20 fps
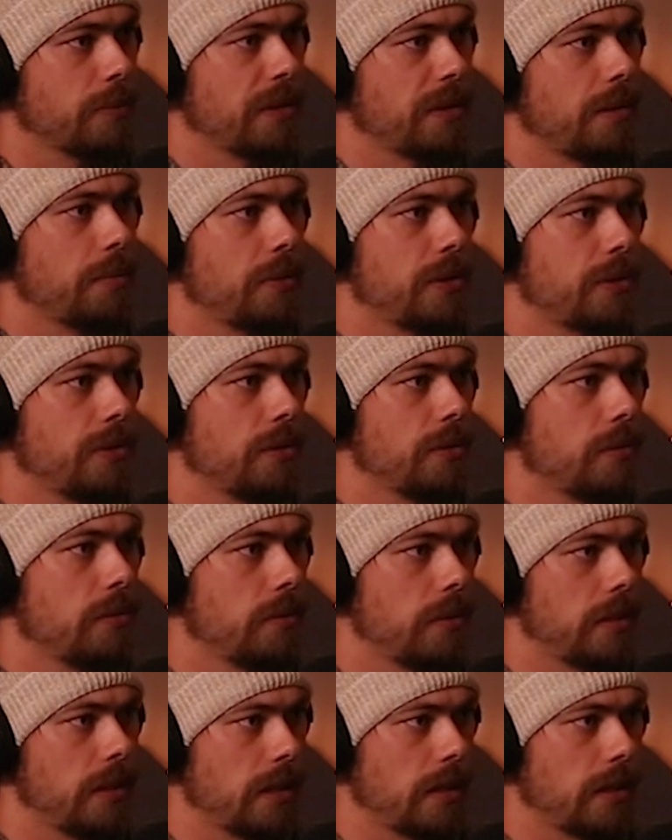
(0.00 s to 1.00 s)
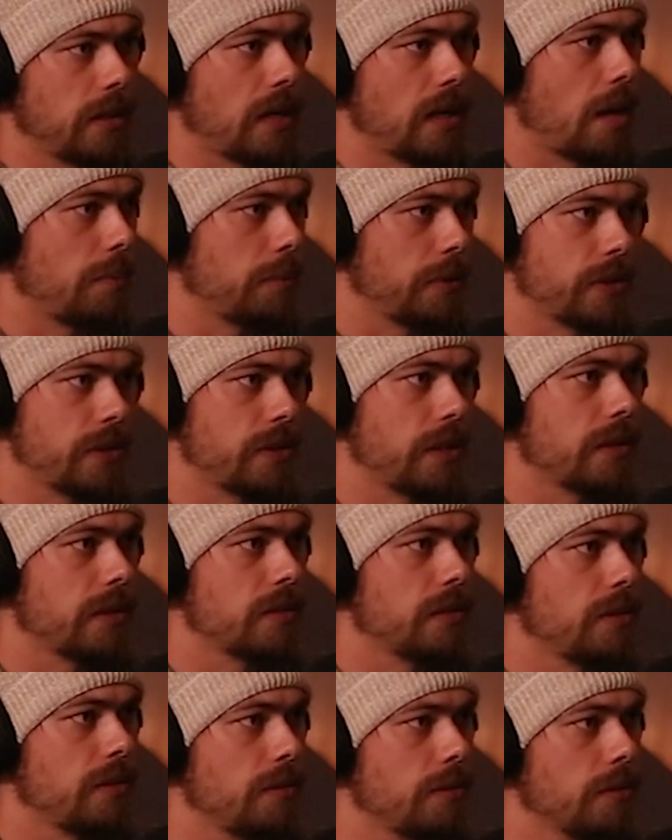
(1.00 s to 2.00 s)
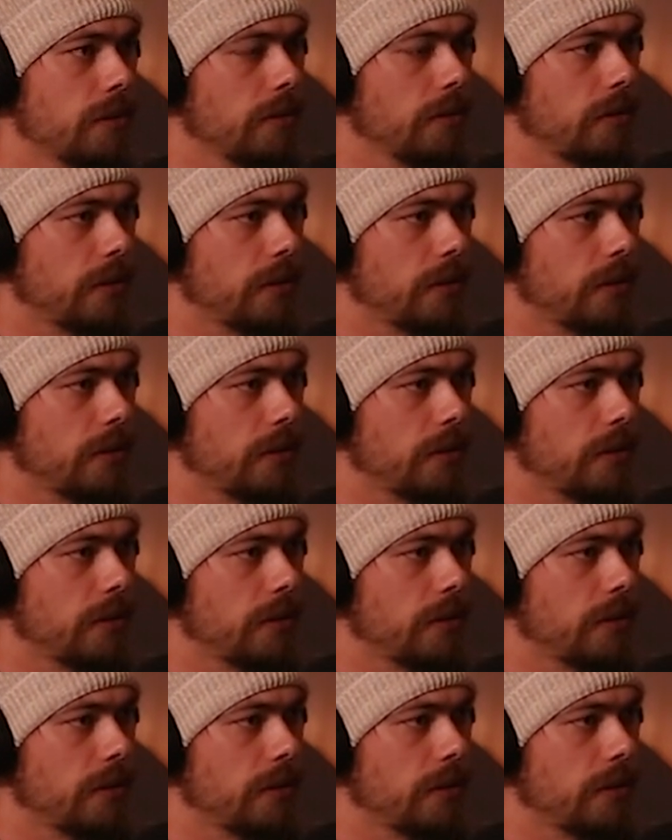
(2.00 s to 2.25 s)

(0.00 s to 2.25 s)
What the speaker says: Were you able to accomplish things that you were